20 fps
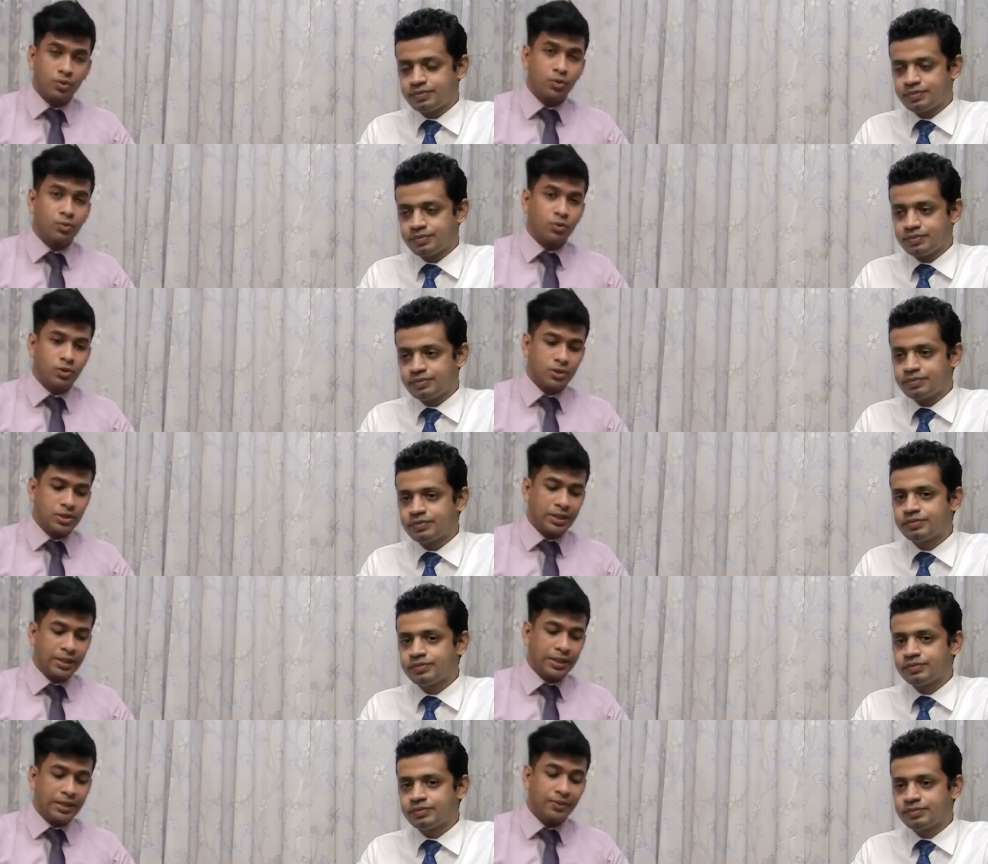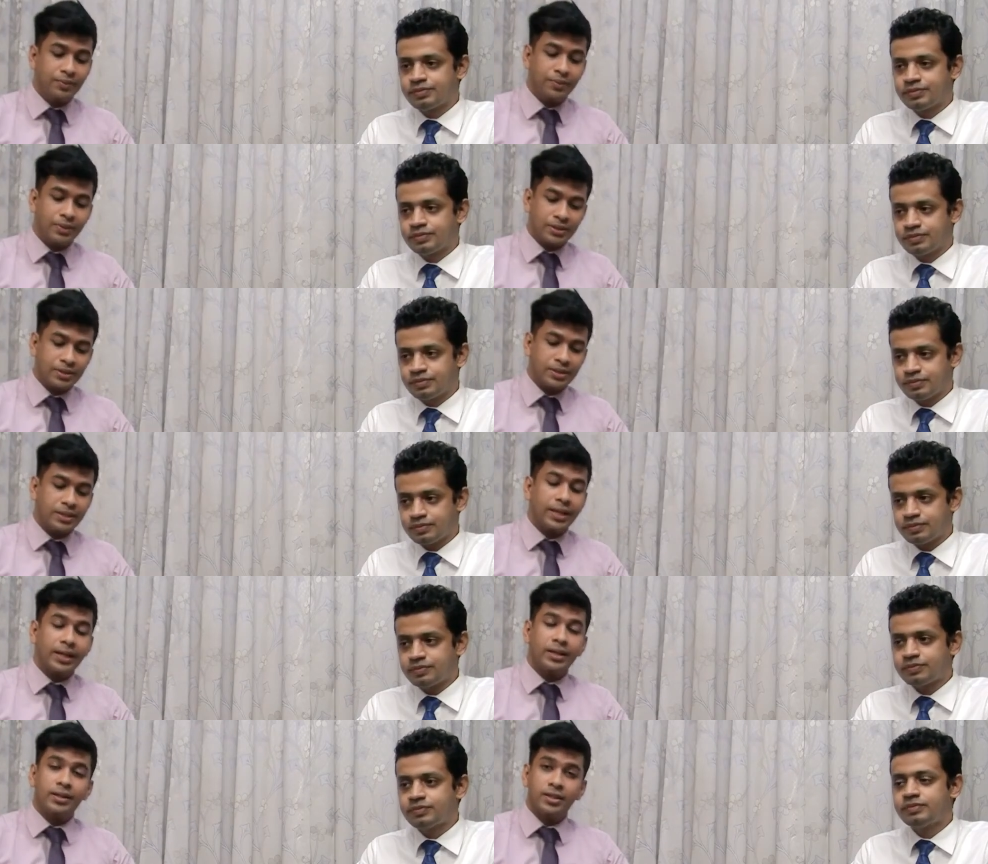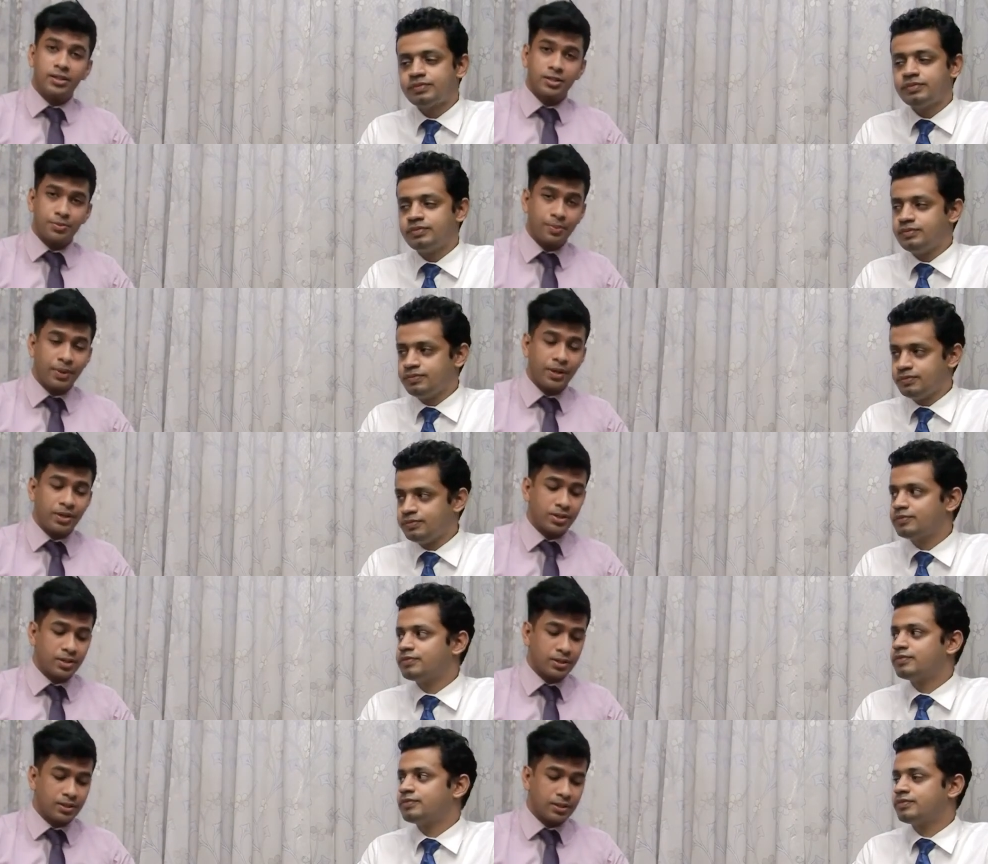Speaker 1: you would investigate this
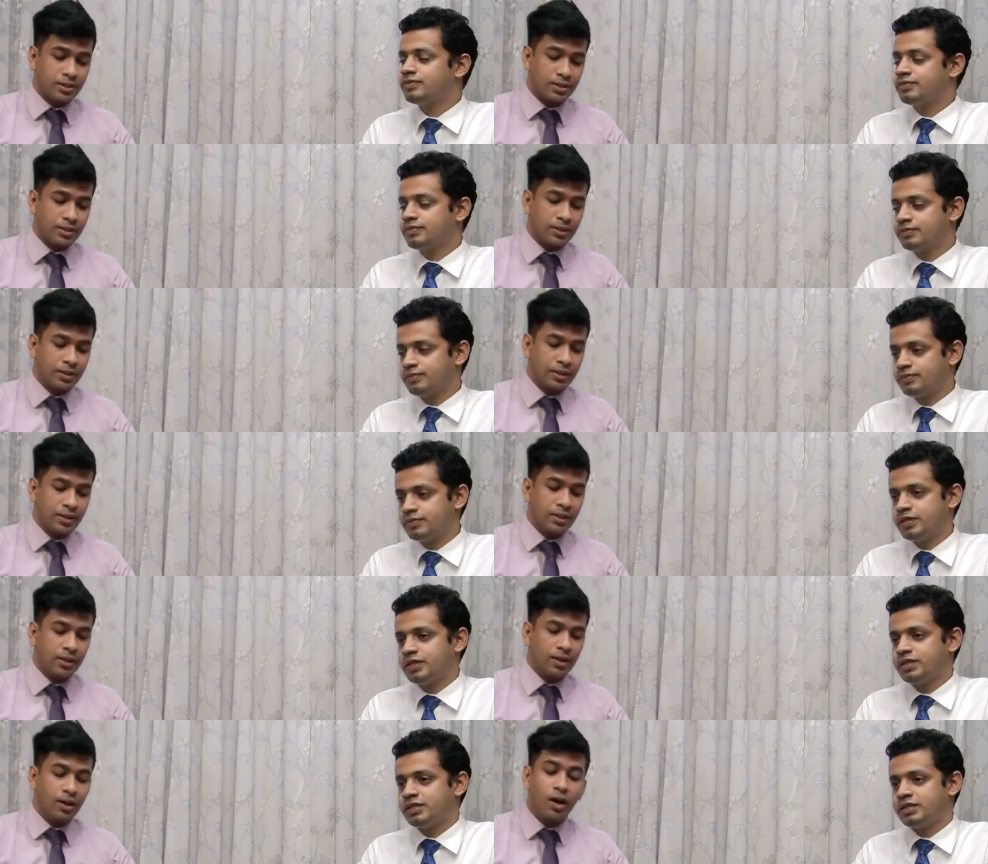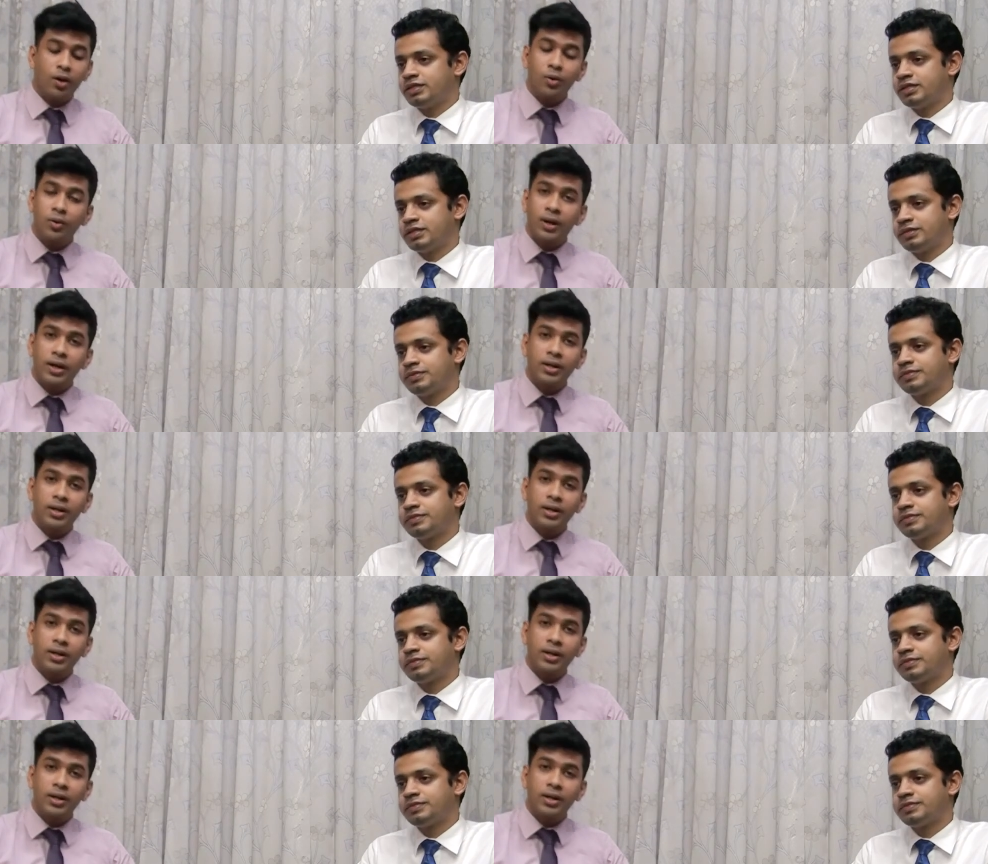patient. Yeah. How